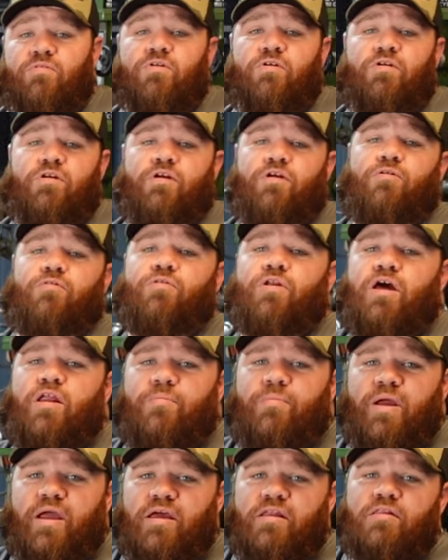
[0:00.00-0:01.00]
There you go, not
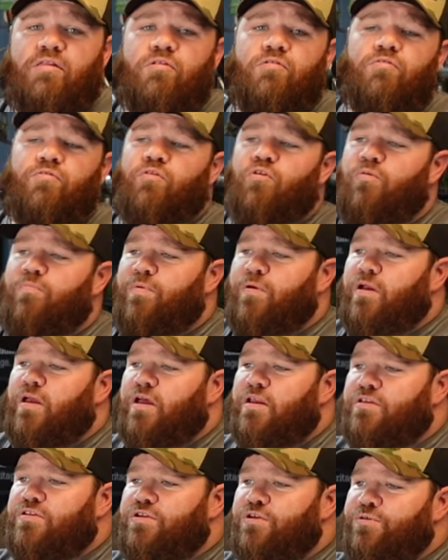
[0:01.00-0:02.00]
a bad little group. I
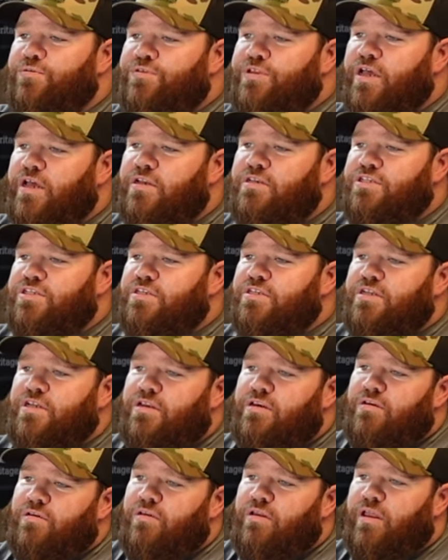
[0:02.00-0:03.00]
got two touching
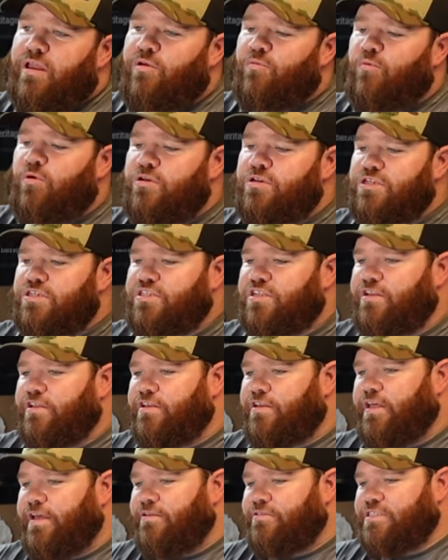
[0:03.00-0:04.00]
and one just a
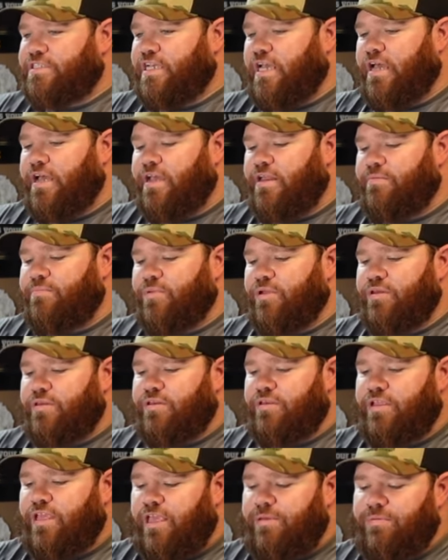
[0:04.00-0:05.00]
little outside, but
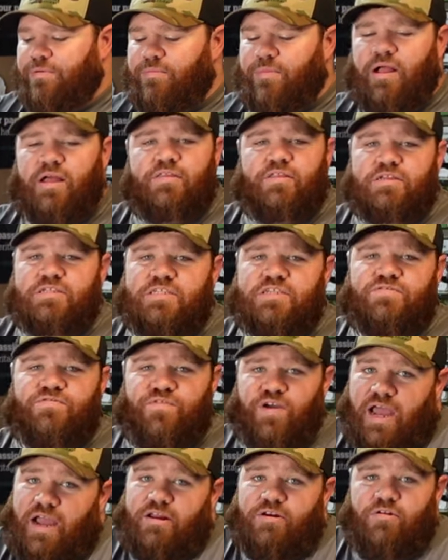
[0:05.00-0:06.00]
keep in mind this is
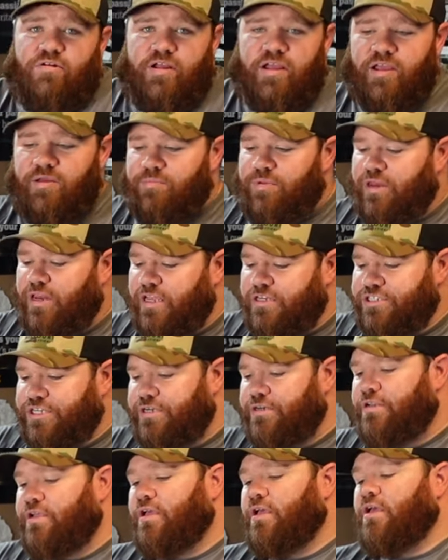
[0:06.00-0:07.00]
factory
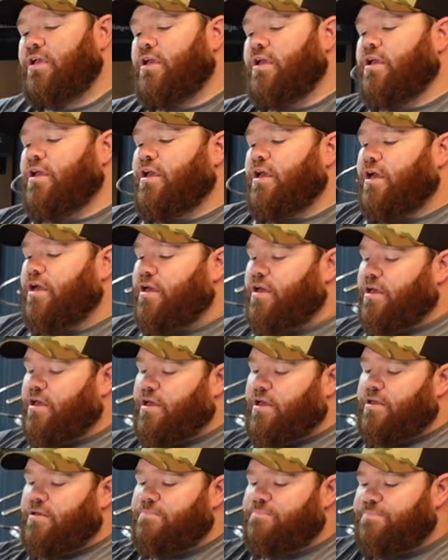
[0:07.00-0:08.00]
ammunition.
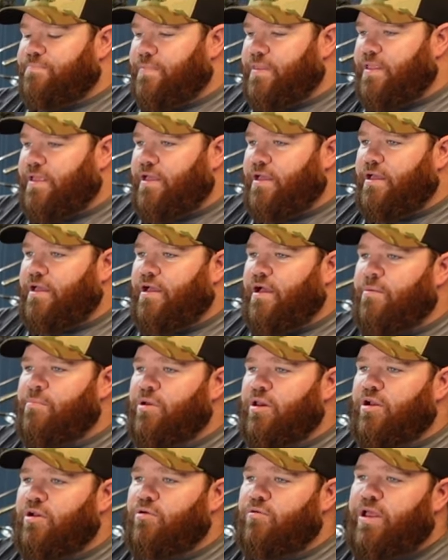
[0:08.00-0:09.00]
I'm
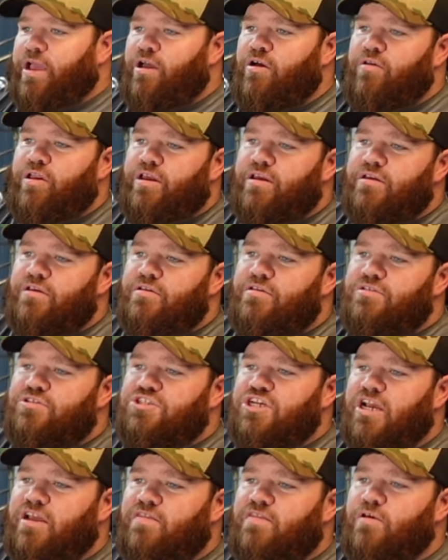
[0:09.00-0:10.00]
gonna go down and
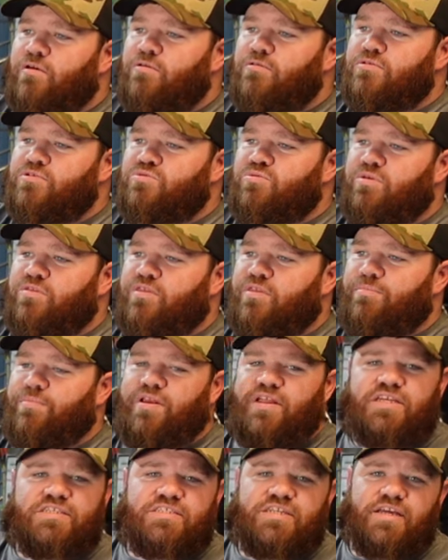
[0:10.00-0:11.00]
check those with the
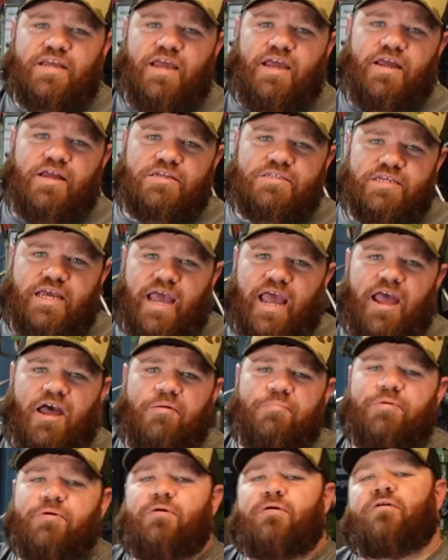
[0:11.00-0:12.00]
Ballistic X
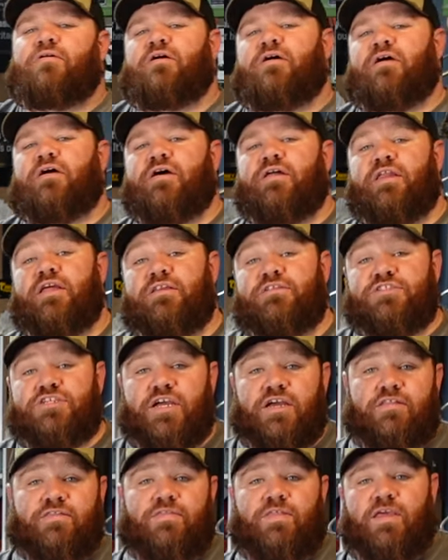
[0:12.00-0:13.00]
app. I did
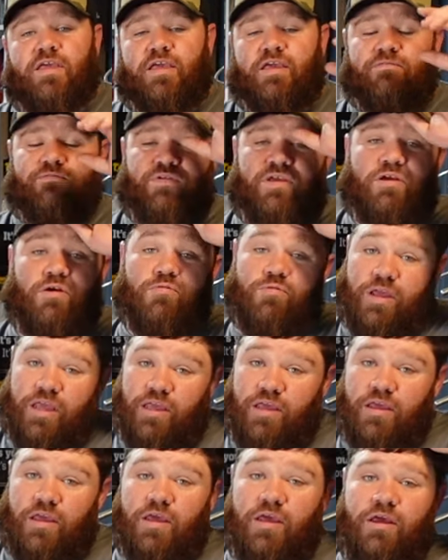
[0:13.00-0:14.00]
check the
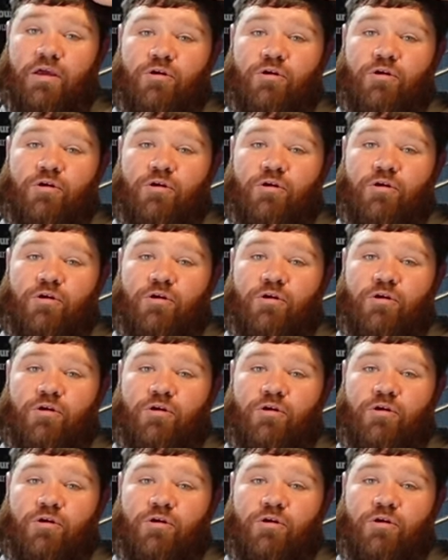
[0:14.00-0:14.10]
Fiocchi.